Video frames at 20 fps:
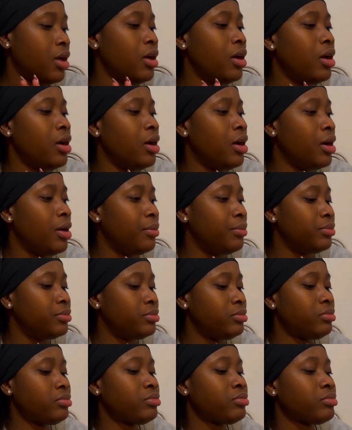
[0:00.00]
how
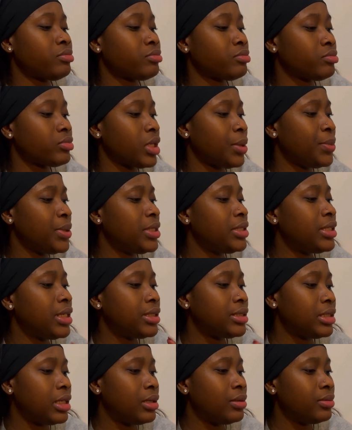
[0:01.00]
many
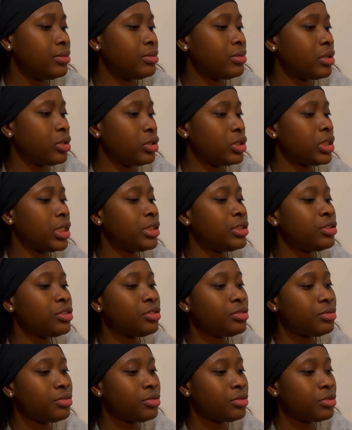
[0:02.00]
days now, closer to
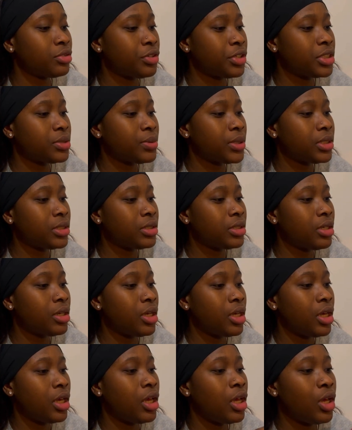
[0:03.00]
Christmas?
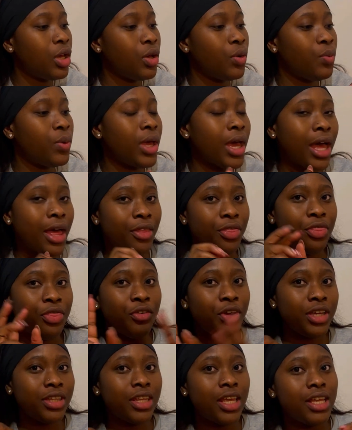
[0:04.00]
We are
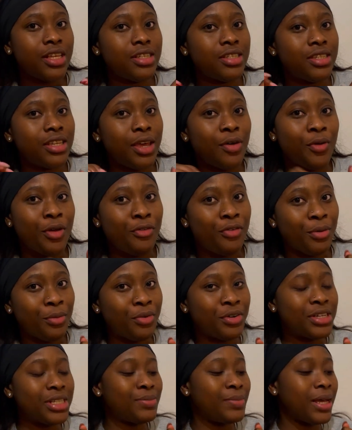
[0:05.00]
3 days away from
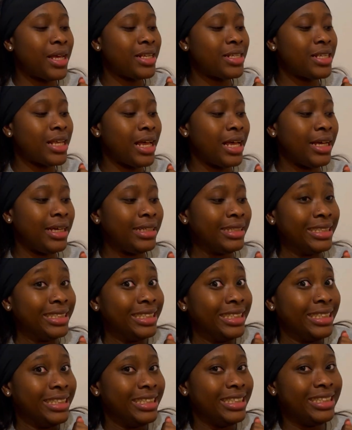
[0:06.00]
Christmas, and
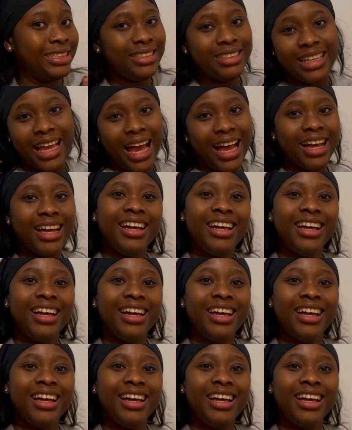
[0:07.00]
yeah.